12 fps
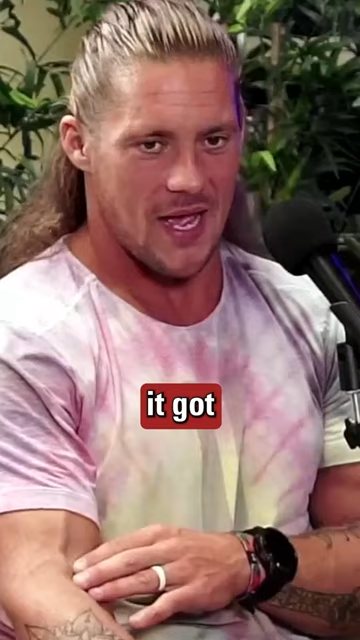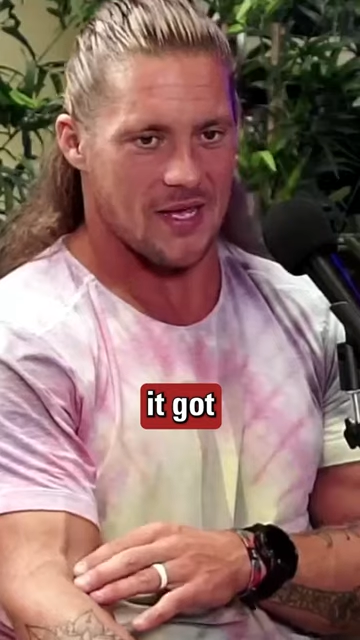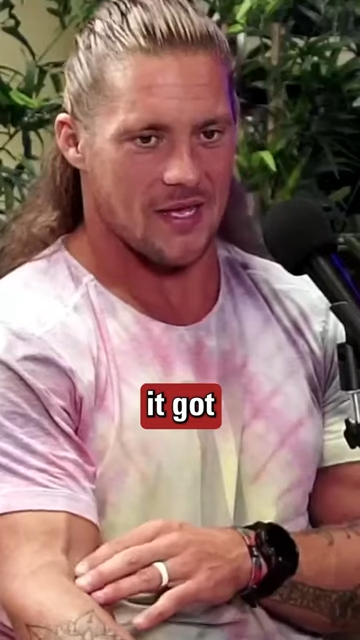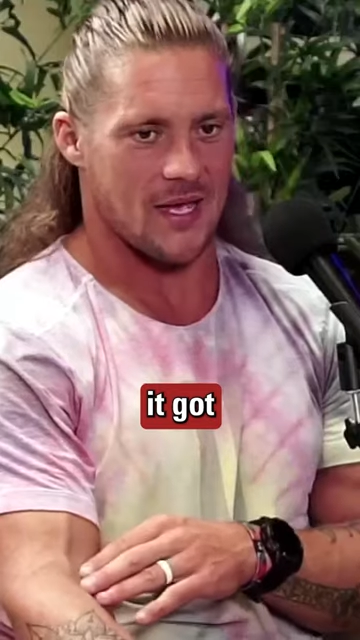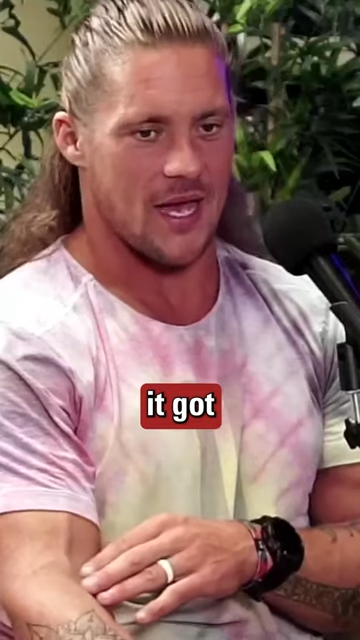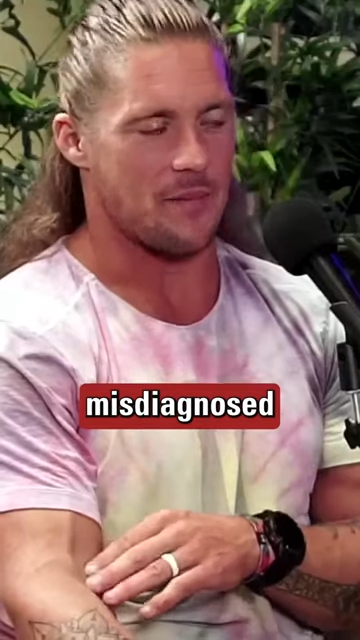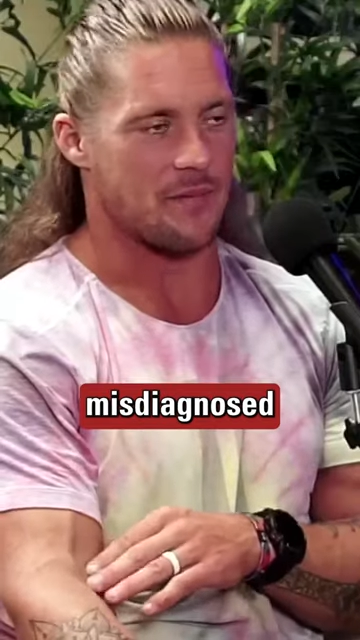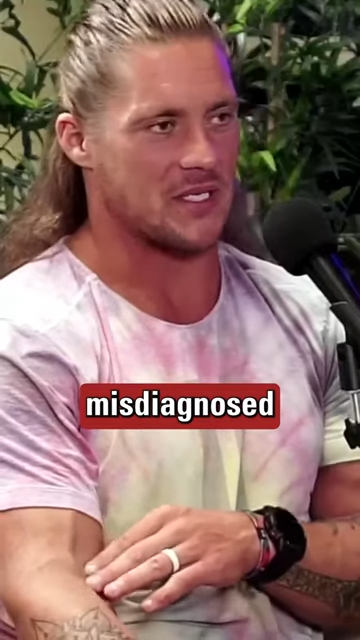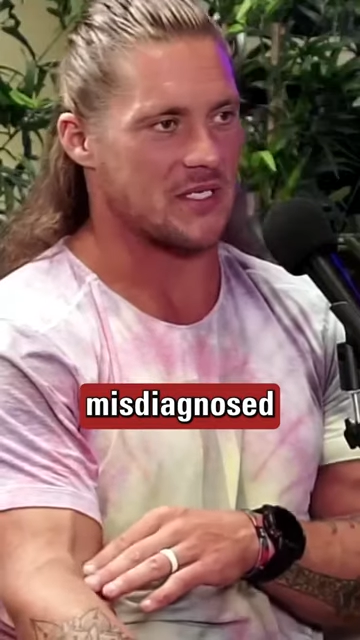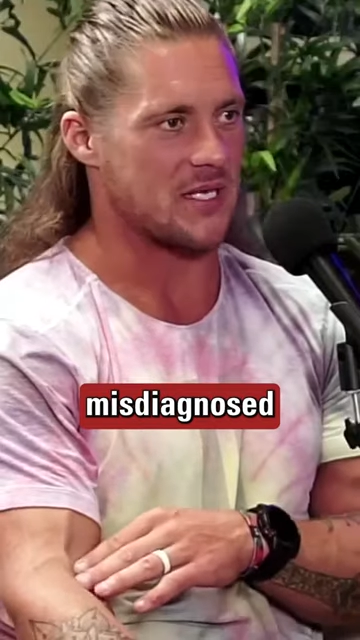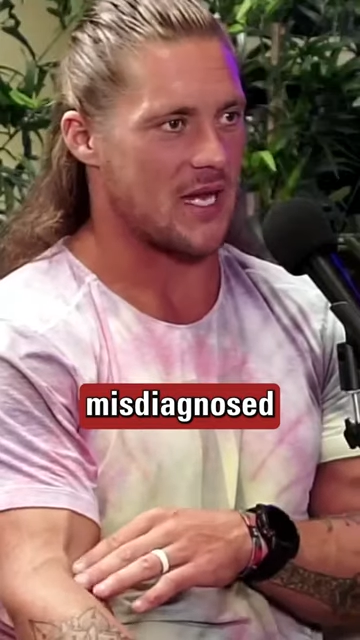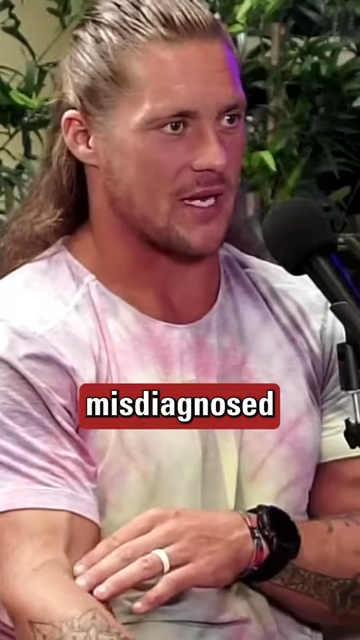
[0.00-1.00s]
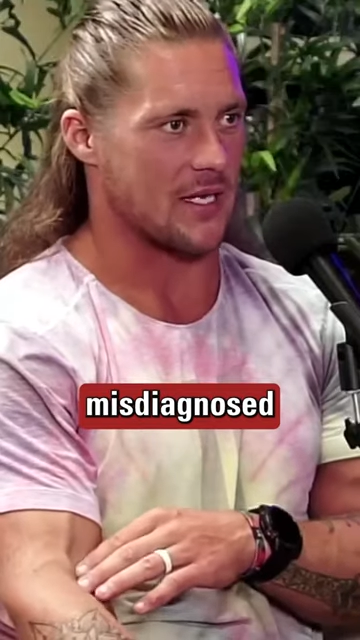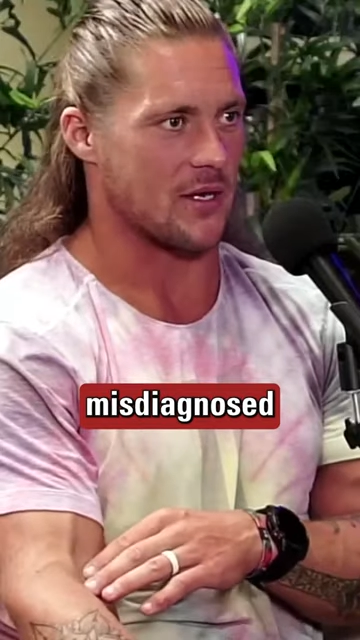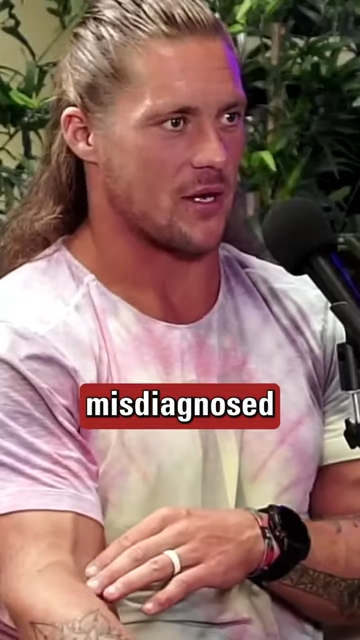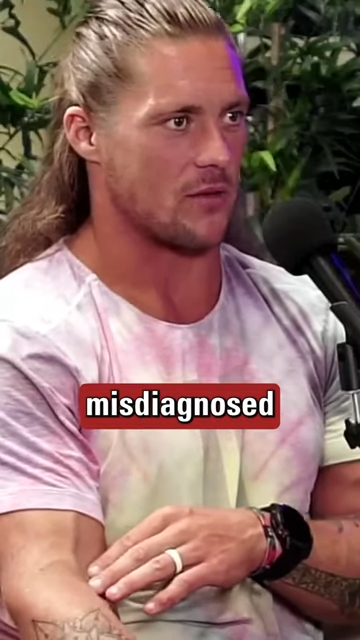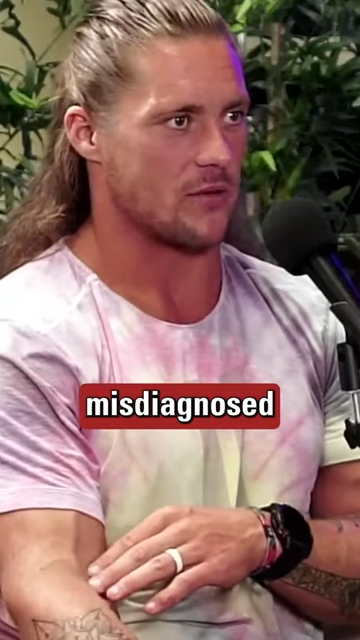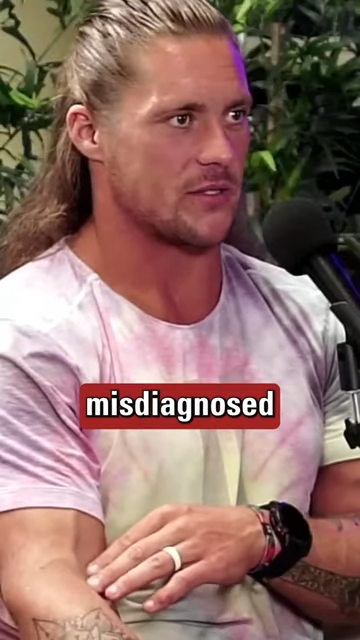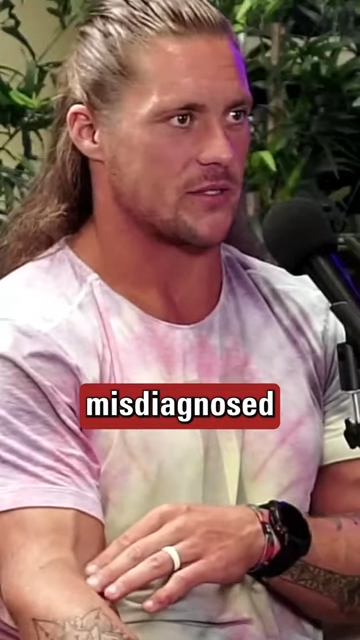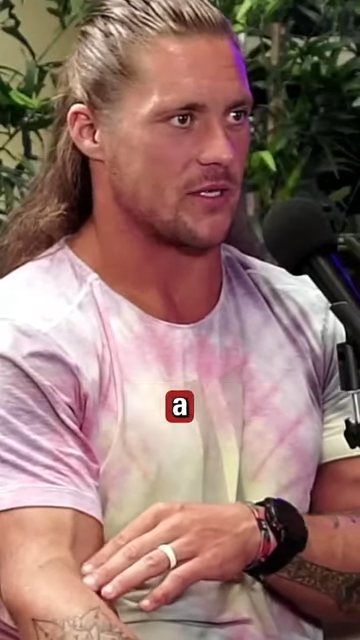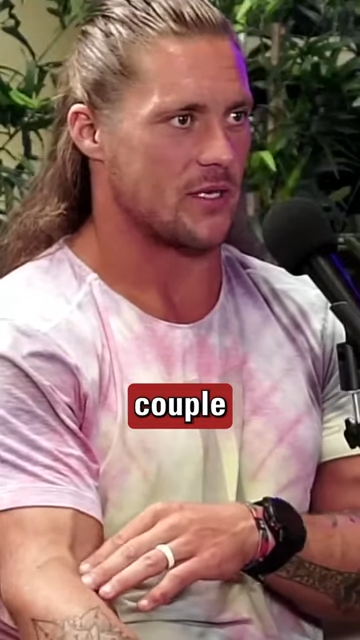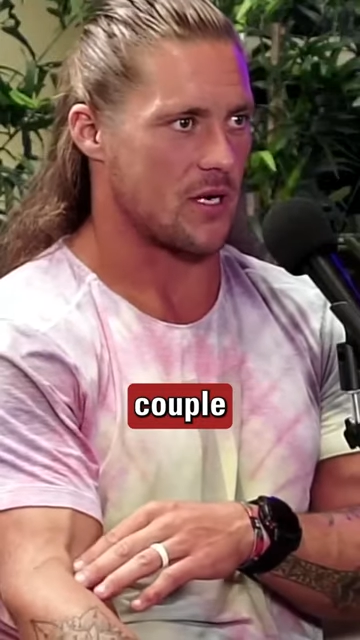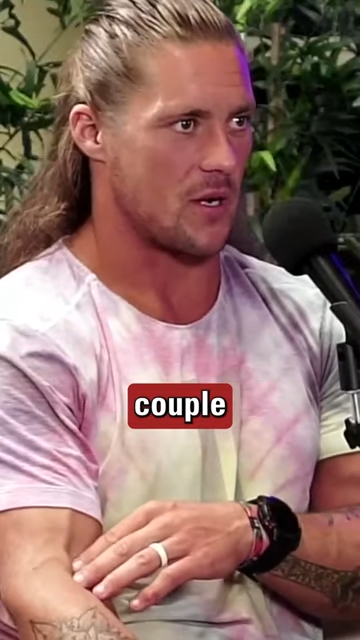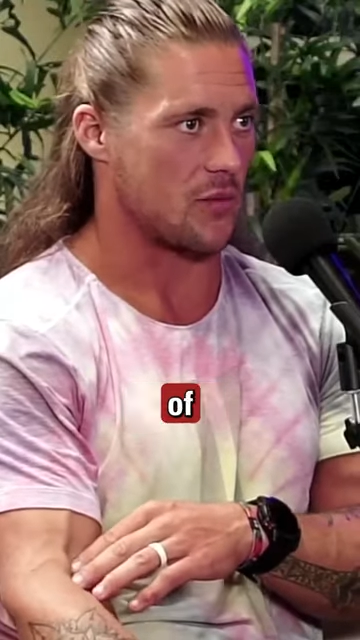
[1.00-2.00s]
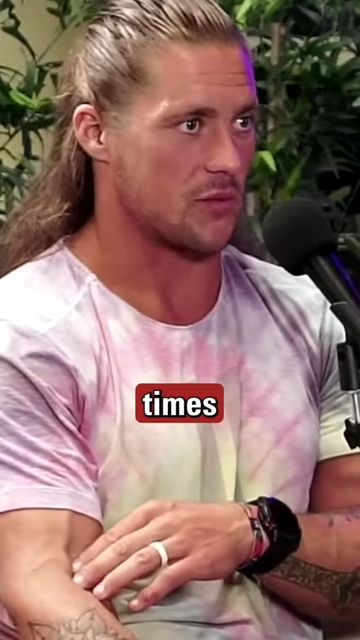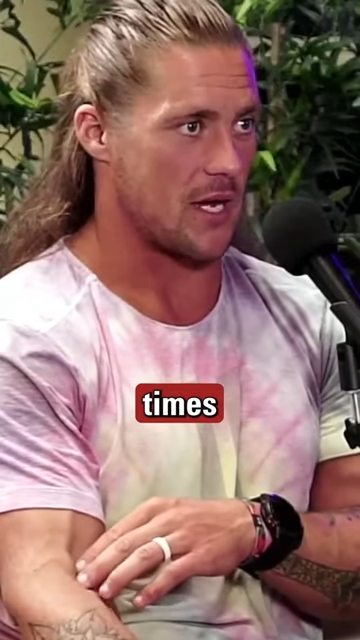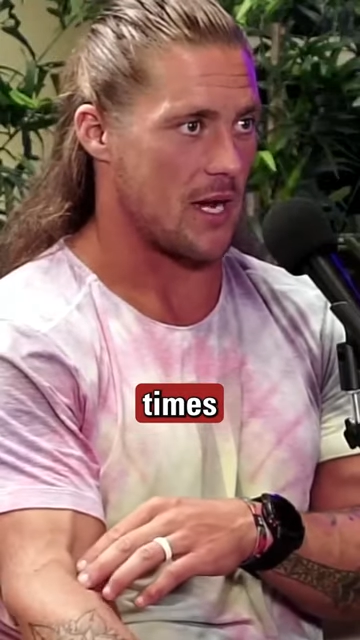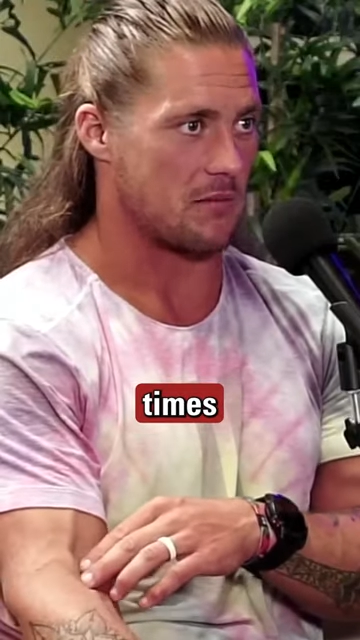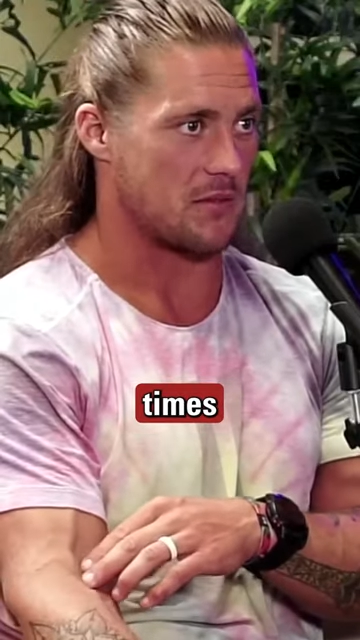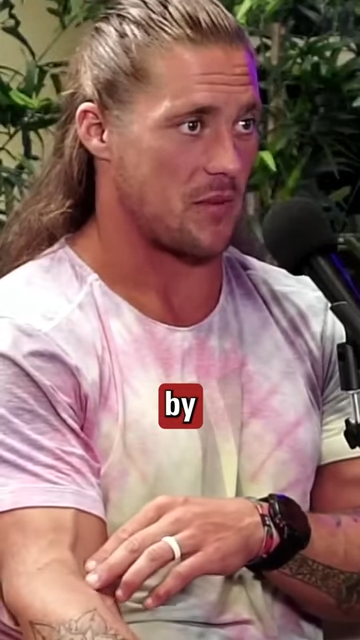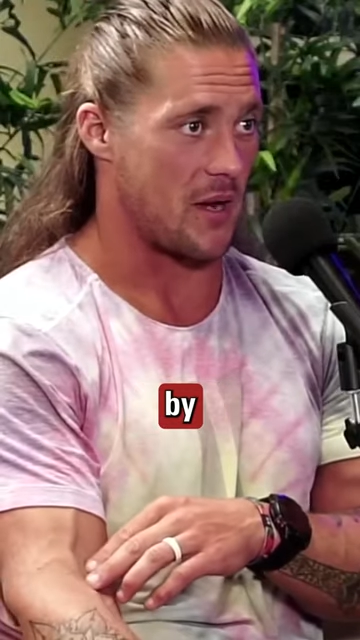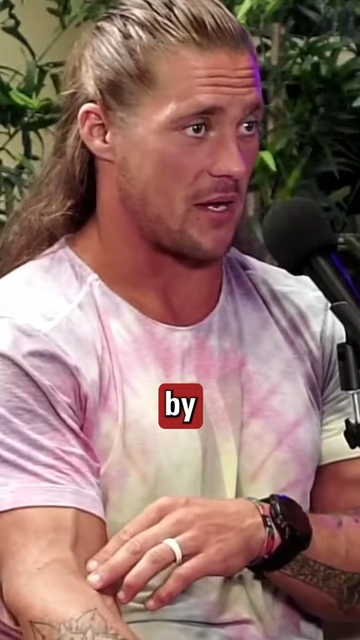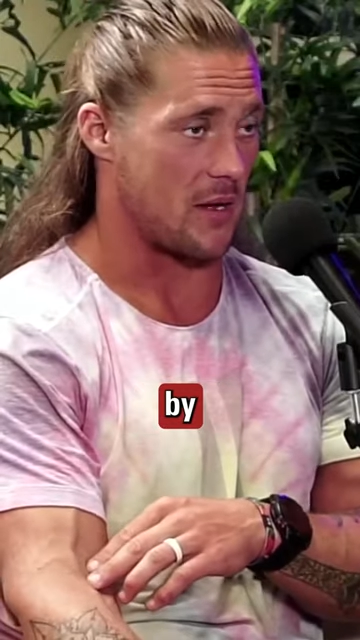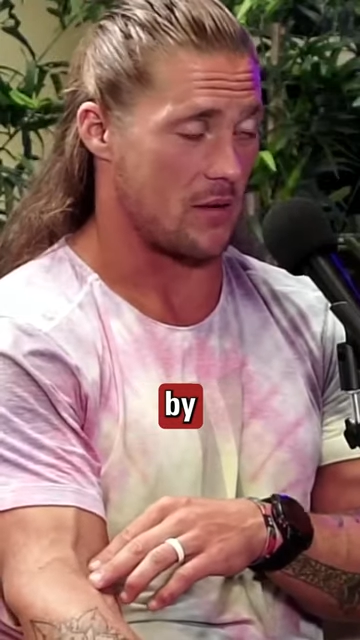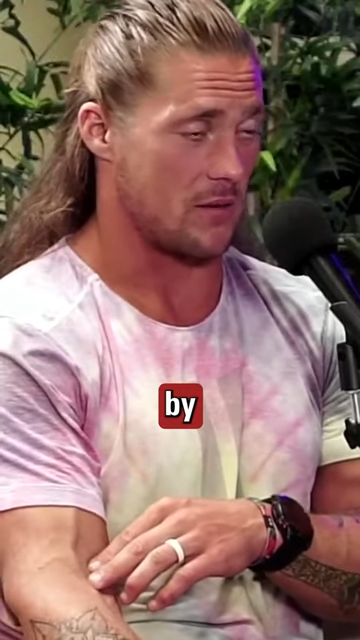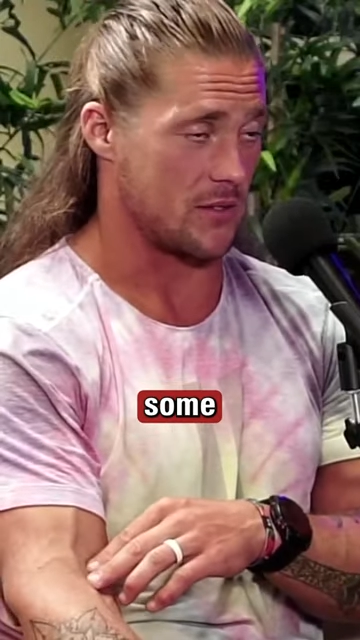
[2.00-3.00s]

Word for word: it got misdiagnosed a couple times by